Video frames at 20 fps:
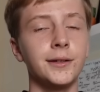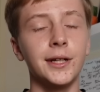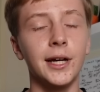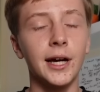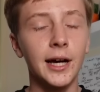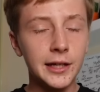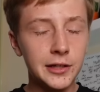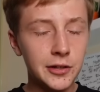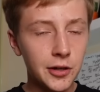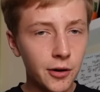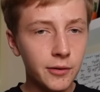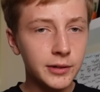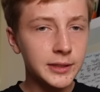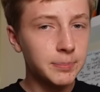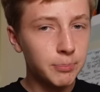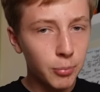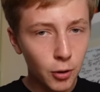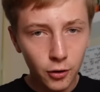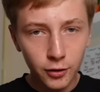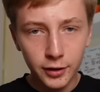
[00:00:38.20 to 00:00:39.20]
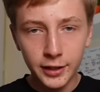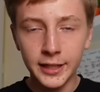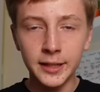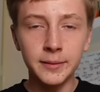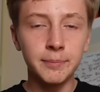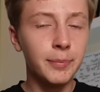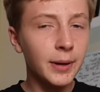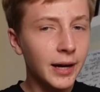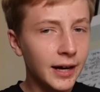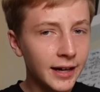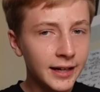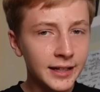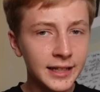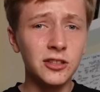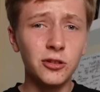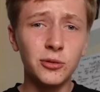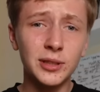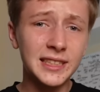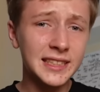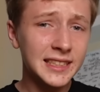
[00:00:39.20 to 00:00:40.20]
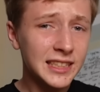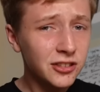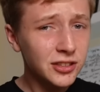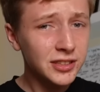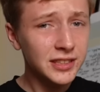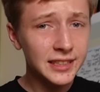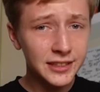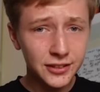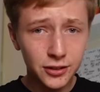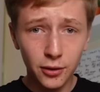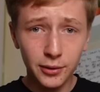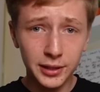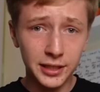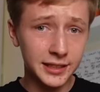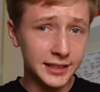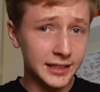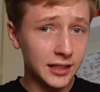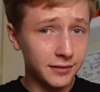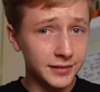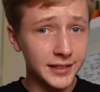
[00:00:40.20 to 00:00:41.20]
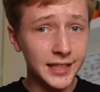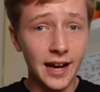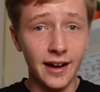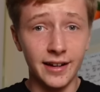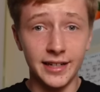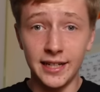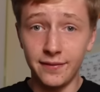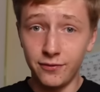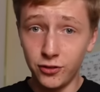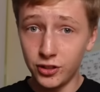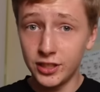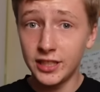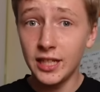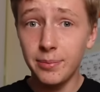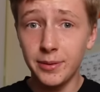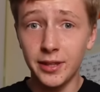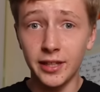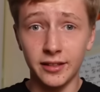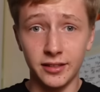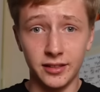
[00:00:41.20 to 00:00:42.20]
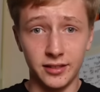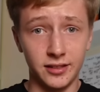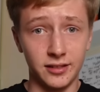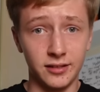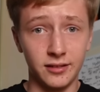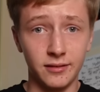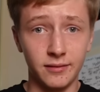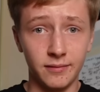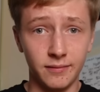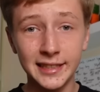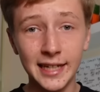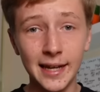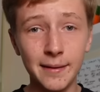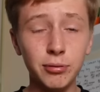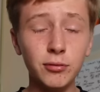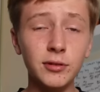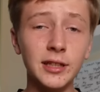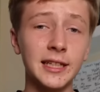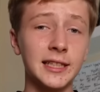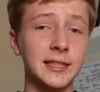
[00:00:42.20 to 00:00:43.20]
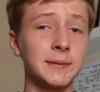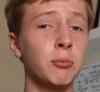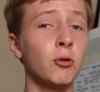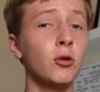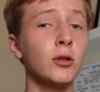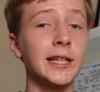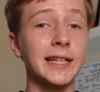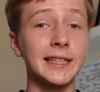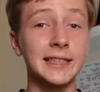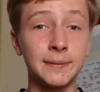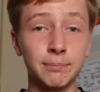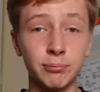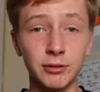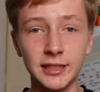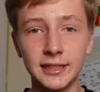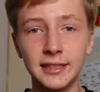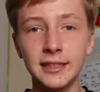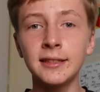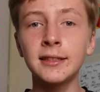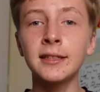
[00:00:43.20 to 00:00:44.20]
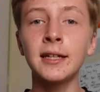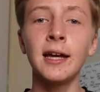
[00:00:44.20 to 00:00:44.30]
Yeah, I know it's boring, but you are seriously slowing yourself down if you skip this. For example, in a sport like sprinting,